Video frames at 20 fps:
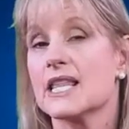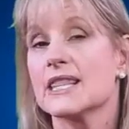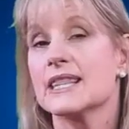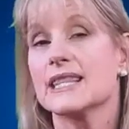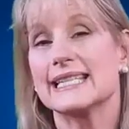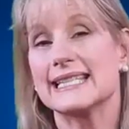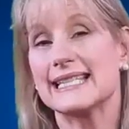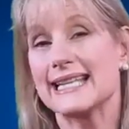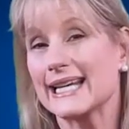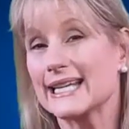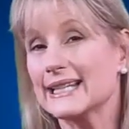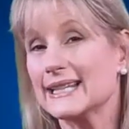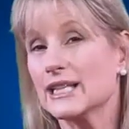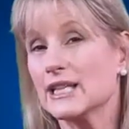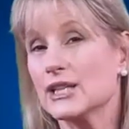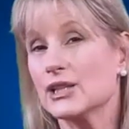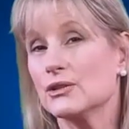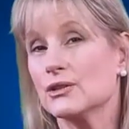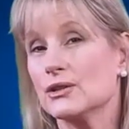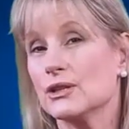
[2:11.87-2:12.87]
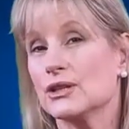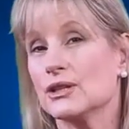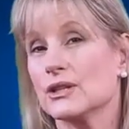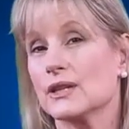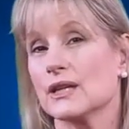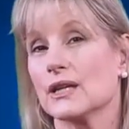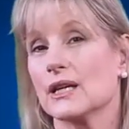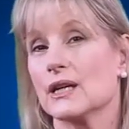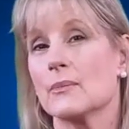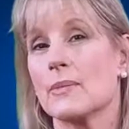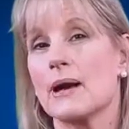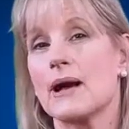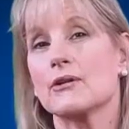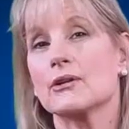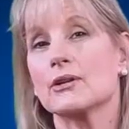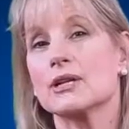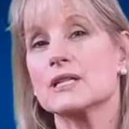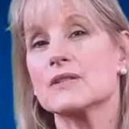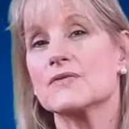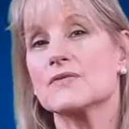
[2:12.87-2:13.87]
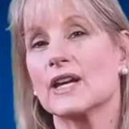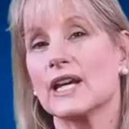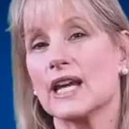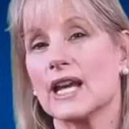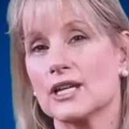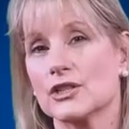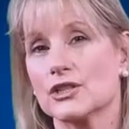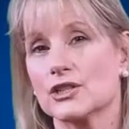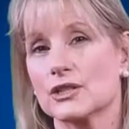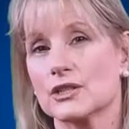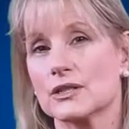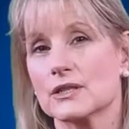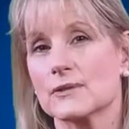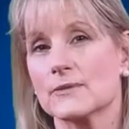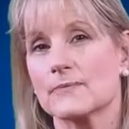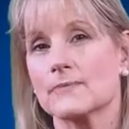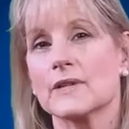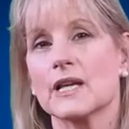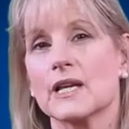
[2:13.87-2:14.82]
The second thing you need to think about is vacations.